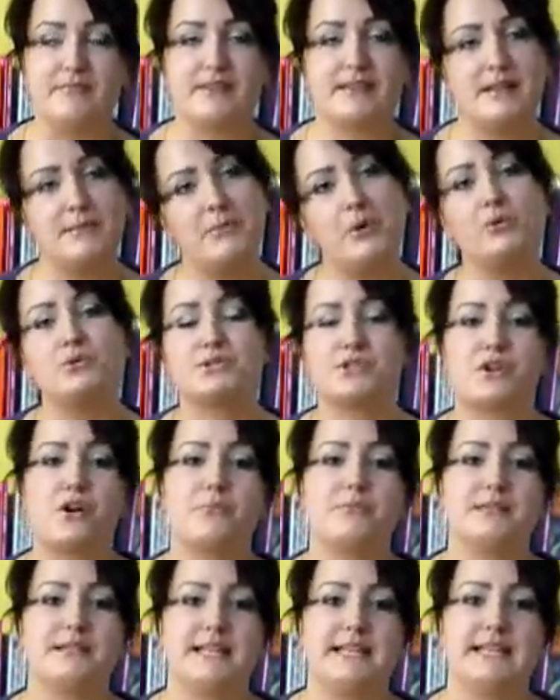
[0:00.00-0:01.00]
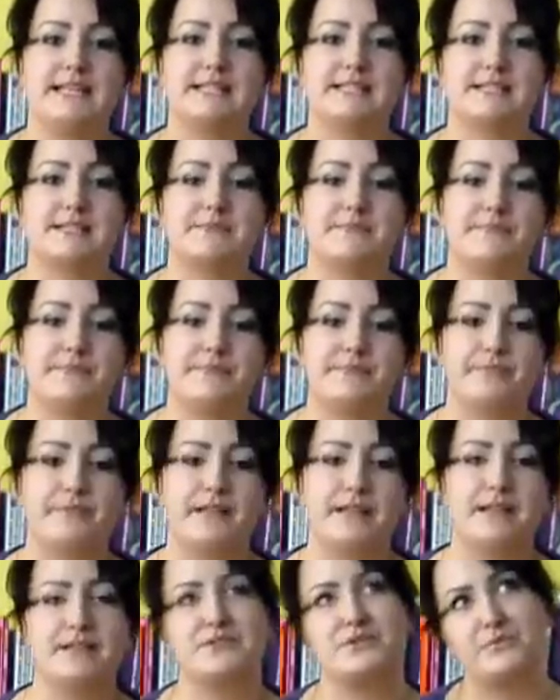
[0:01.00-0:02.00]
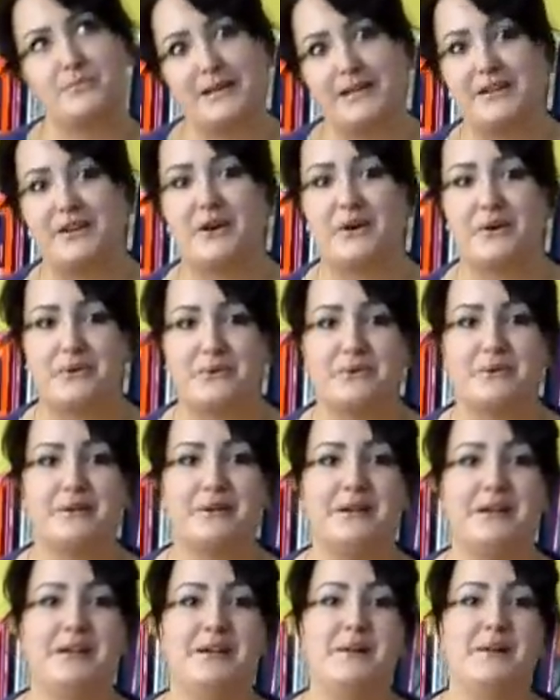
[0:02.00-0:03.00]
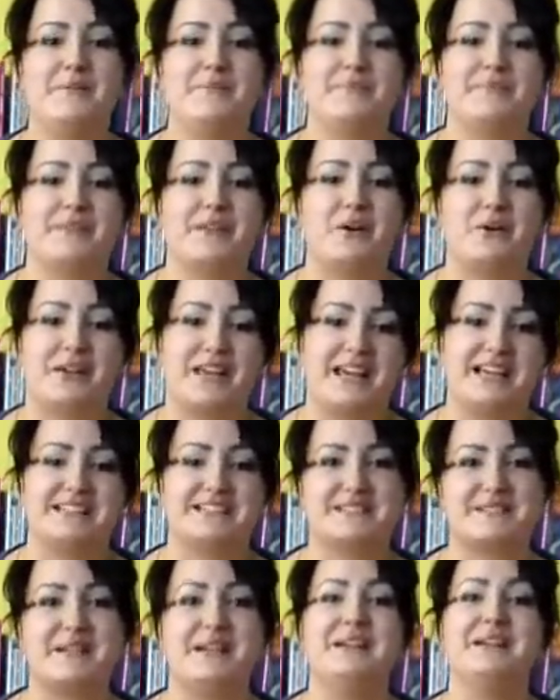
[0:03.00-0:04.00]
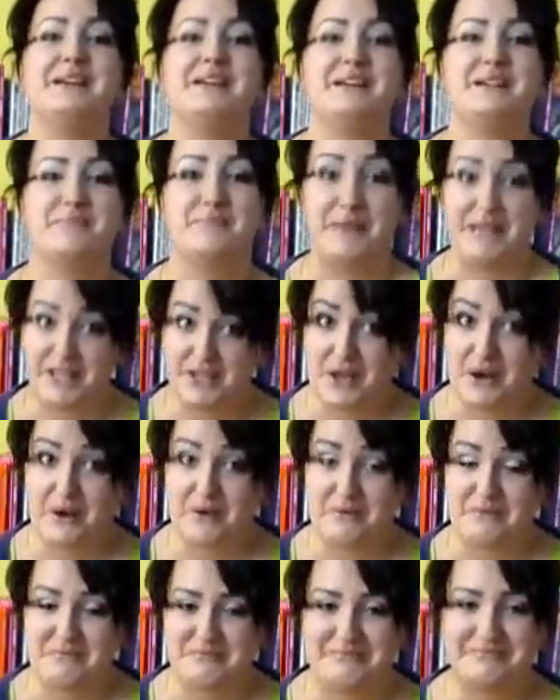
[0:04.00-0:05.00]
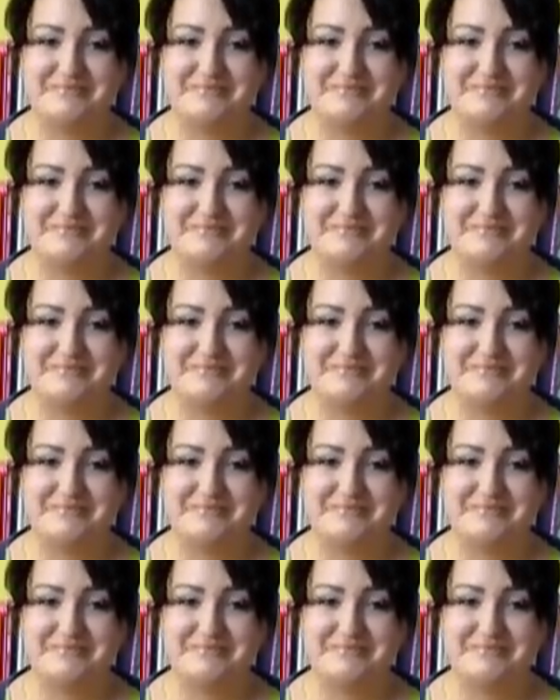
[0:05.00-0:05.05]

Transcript: the most common is, as you may know or guess, bingo.